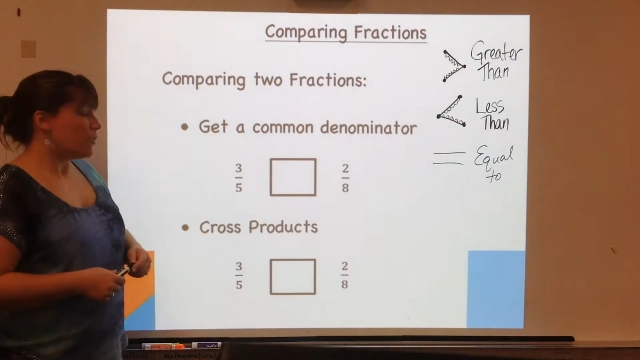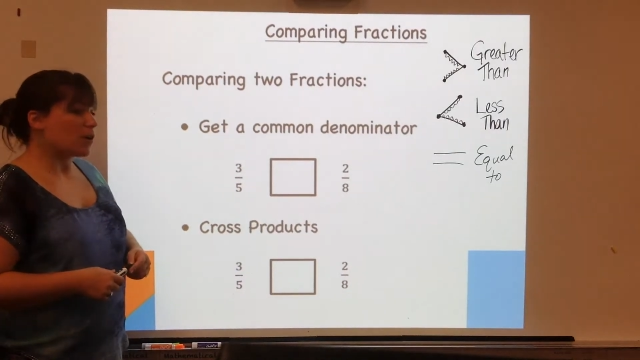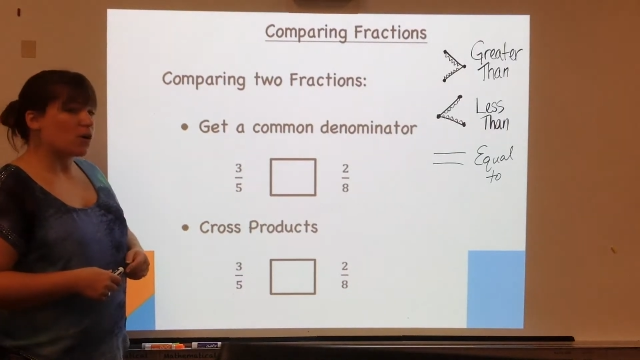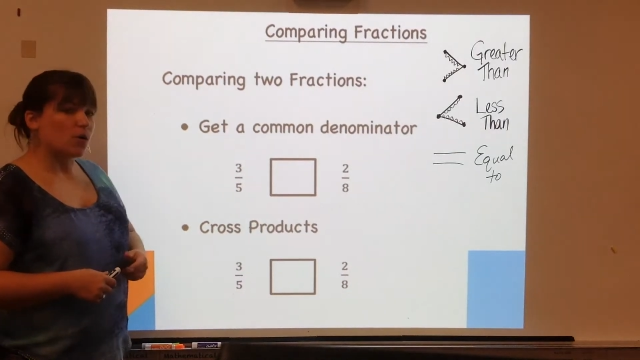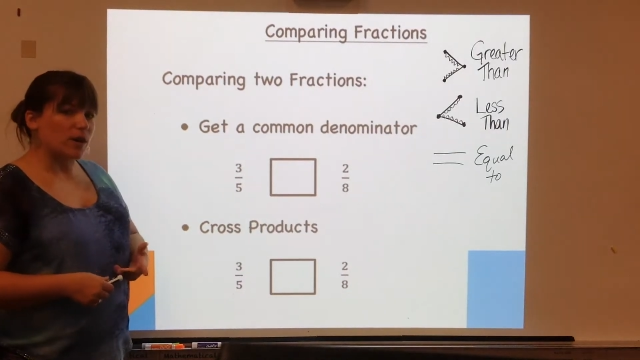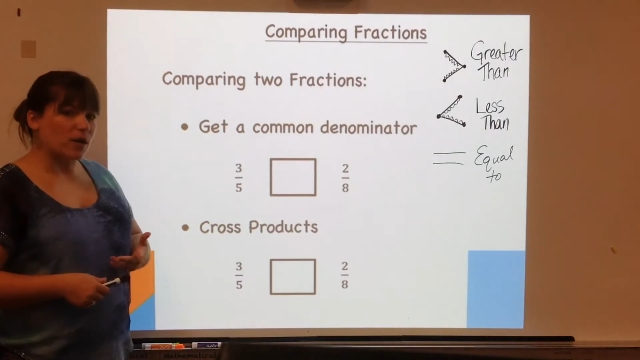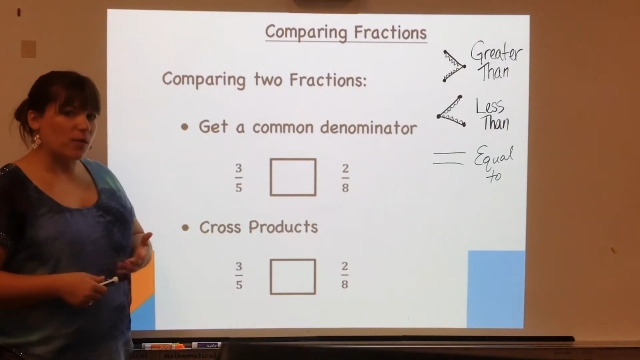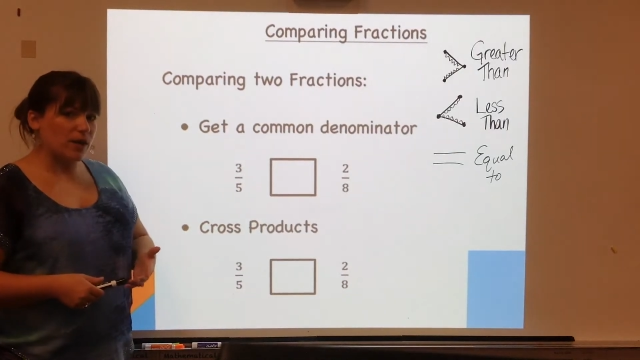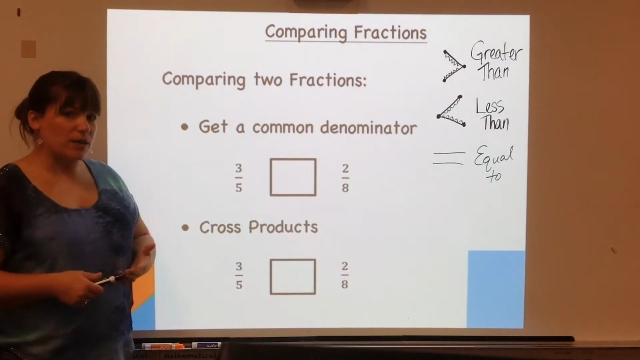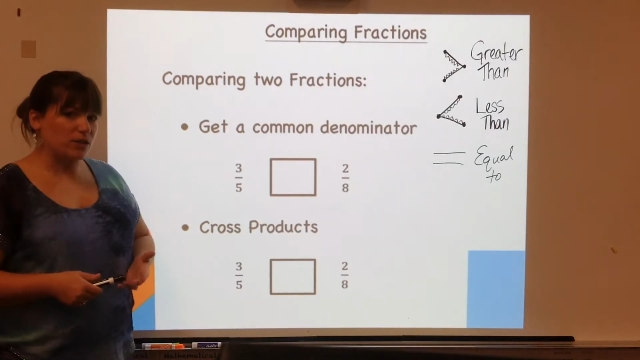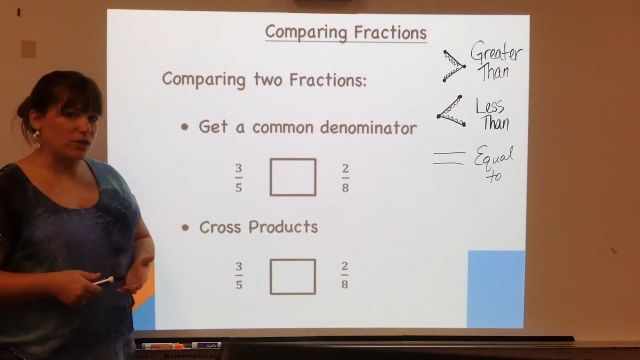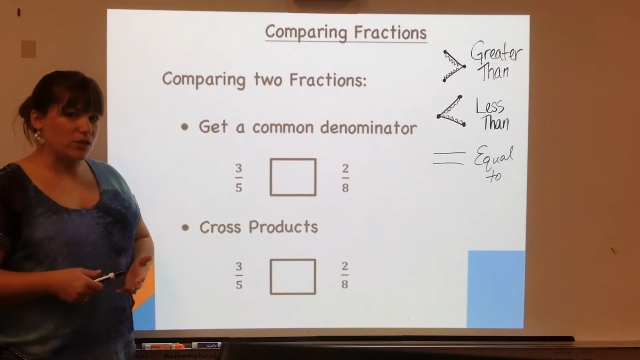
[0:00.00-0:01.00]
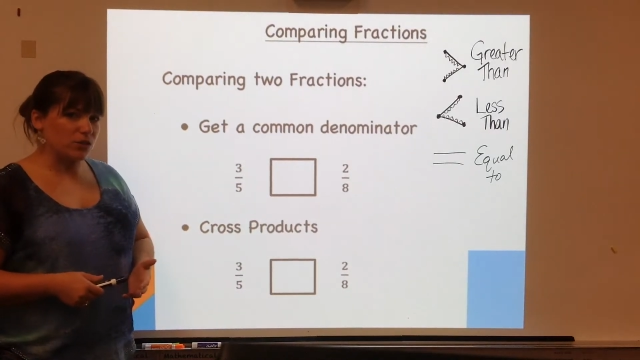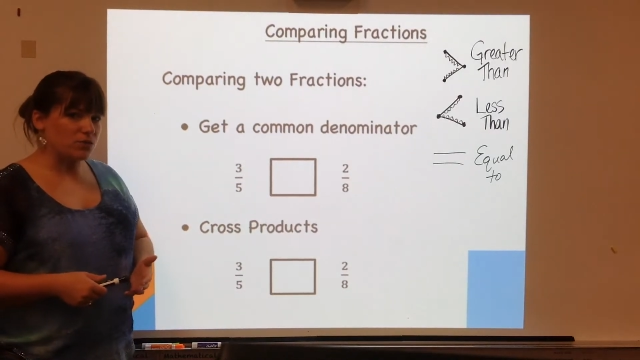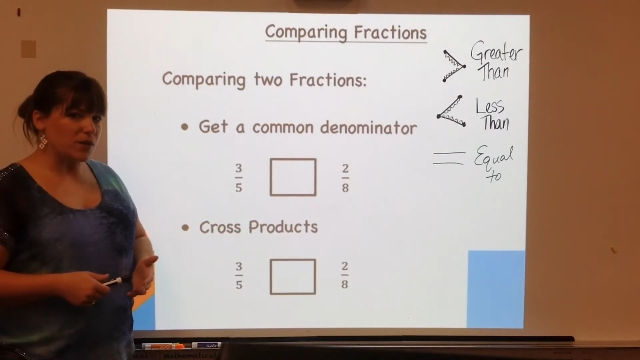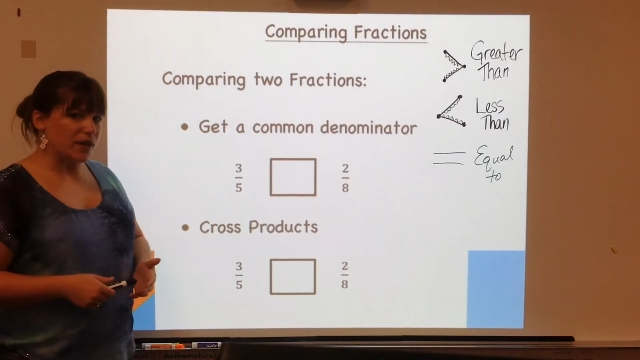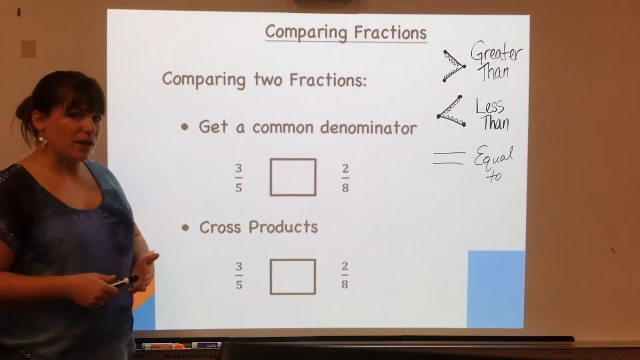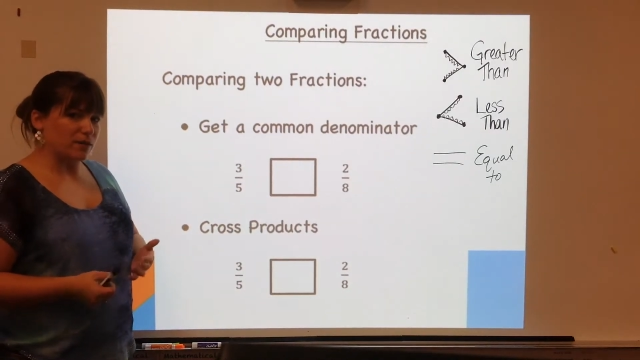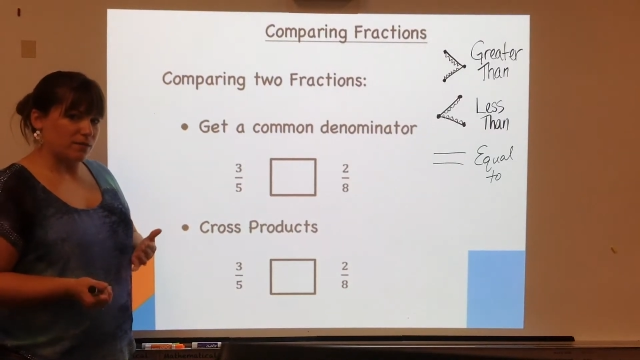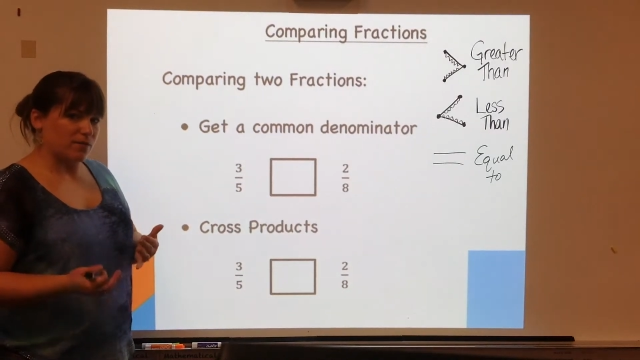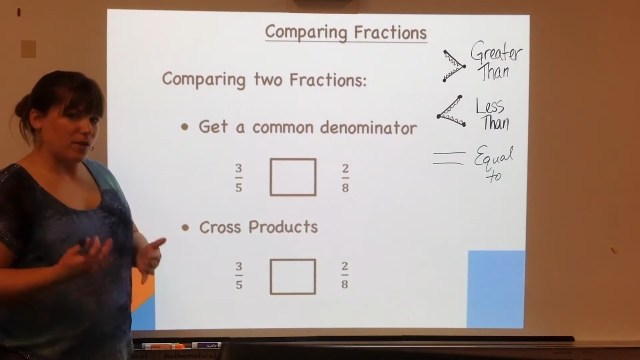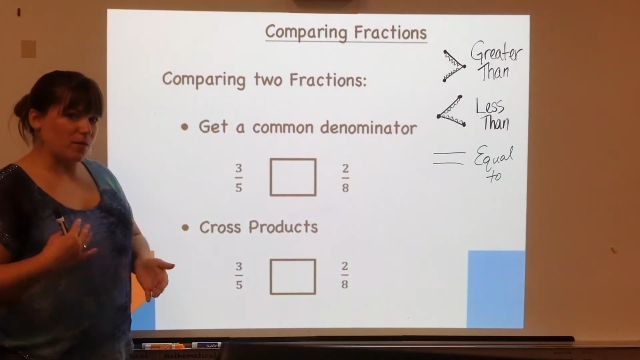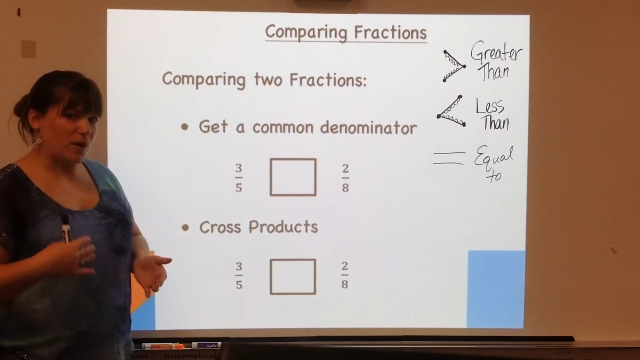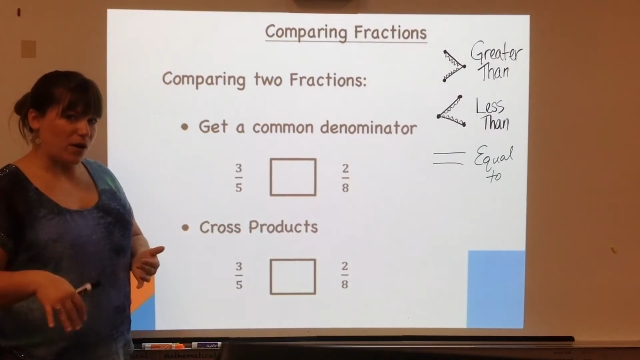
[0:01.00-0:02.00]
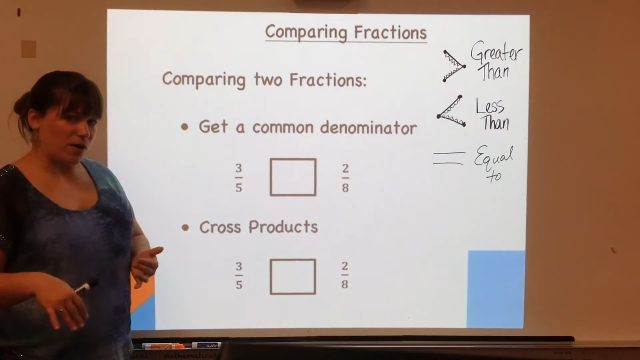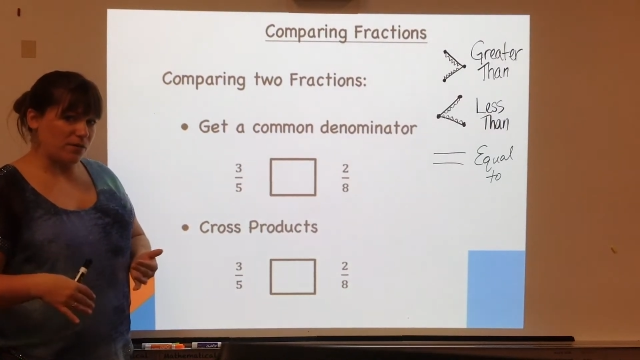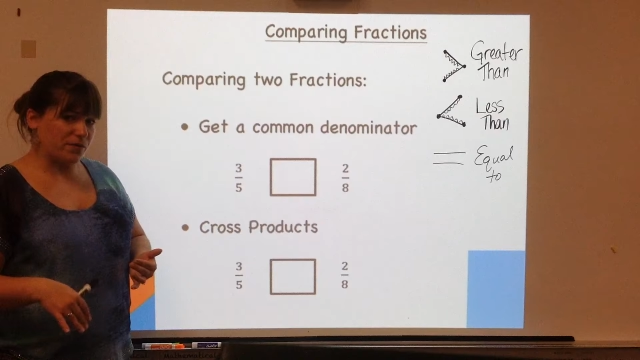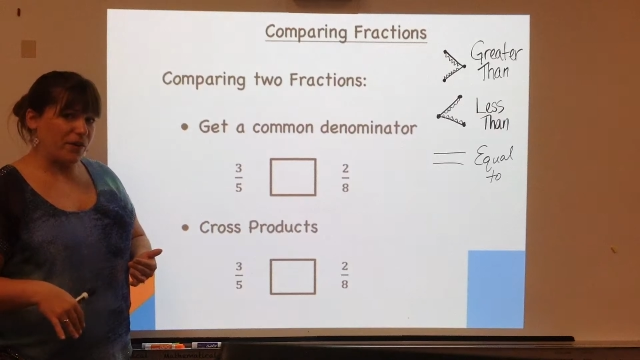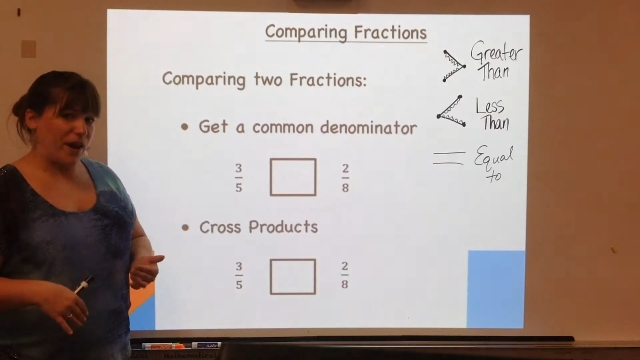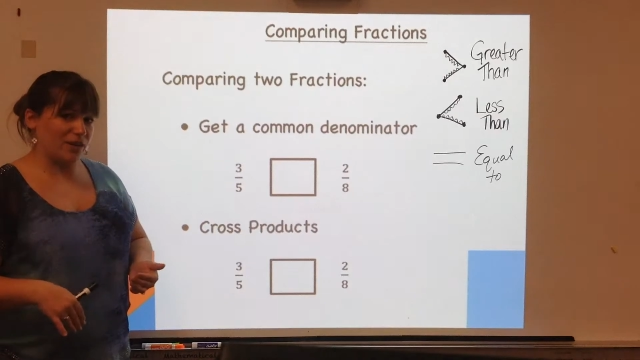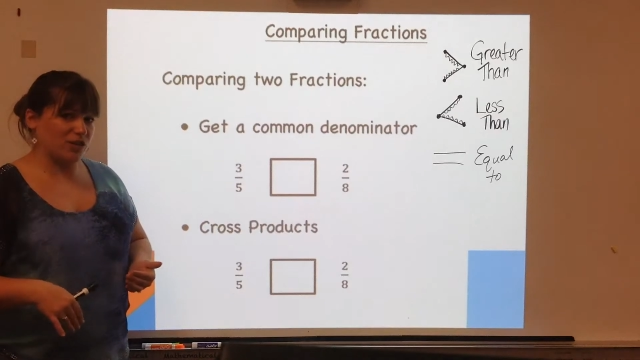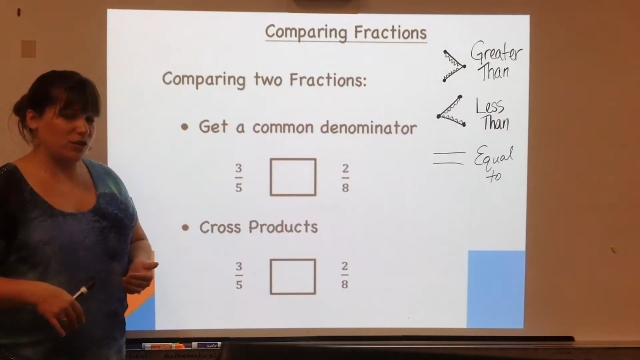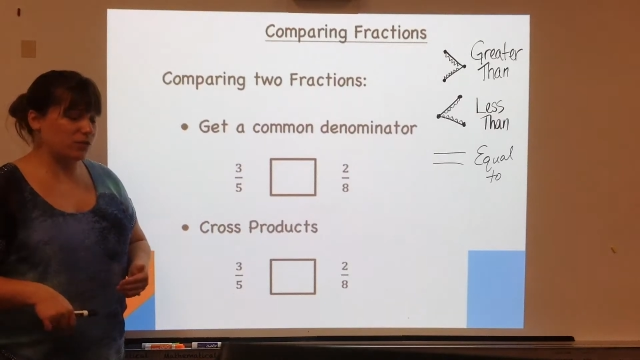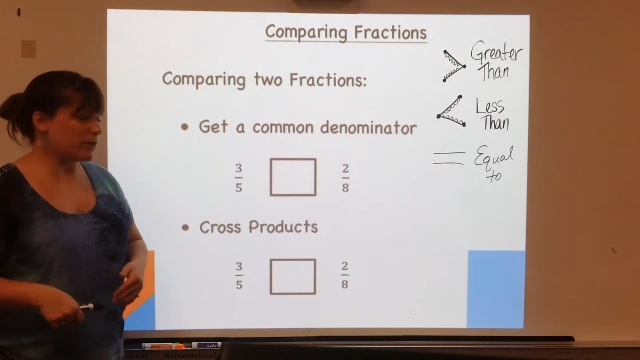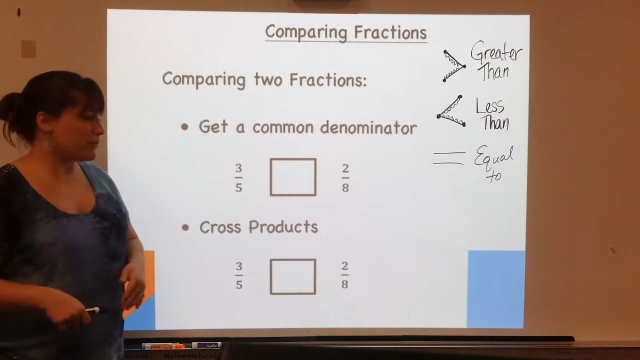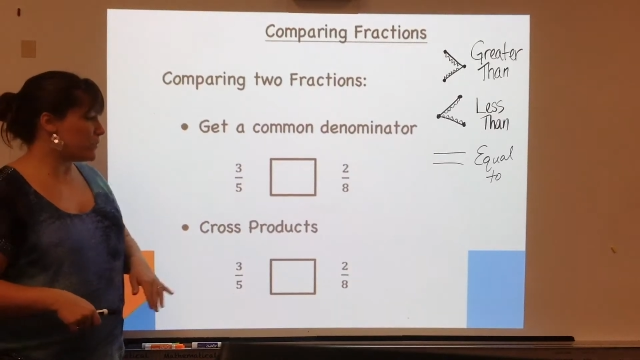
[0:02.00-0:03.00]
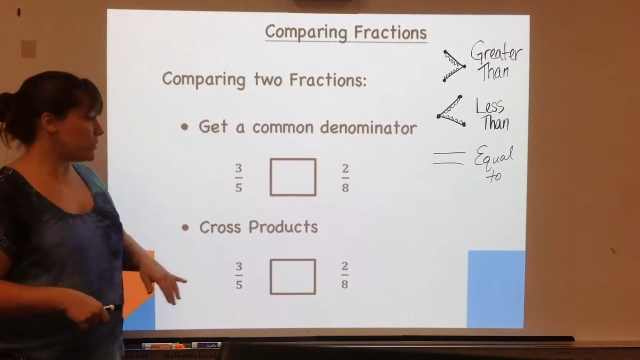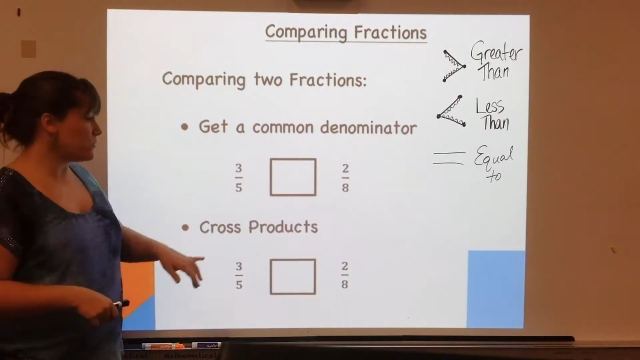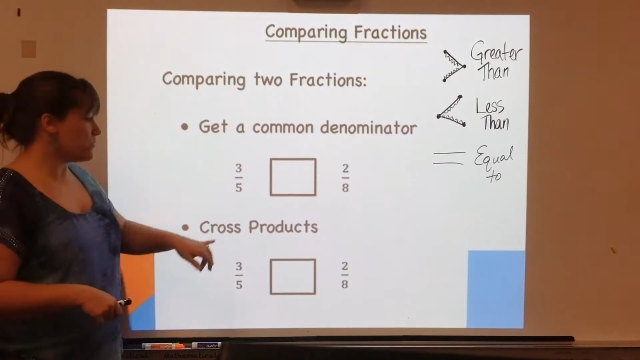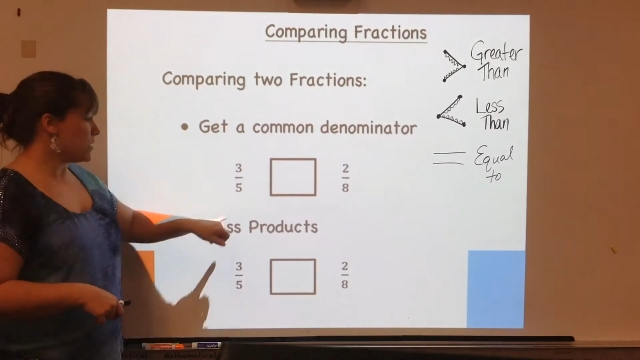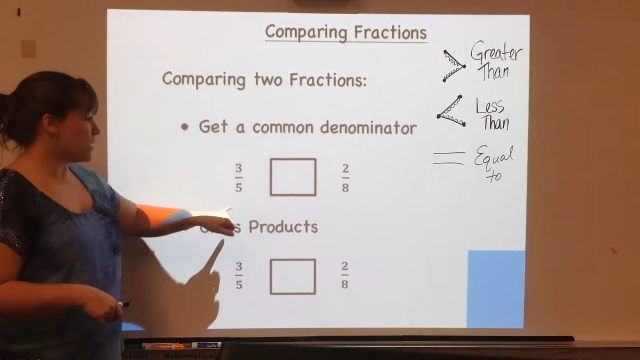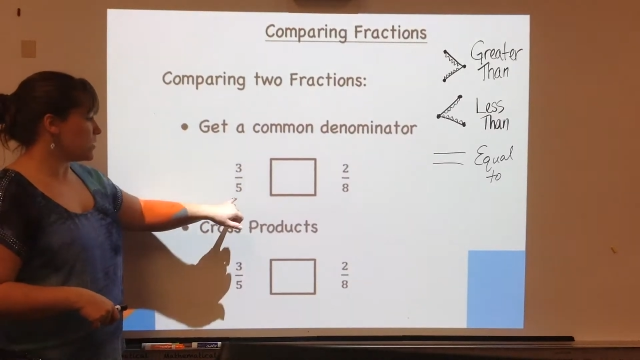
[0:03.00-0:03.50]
The quick way to do that from our fraction review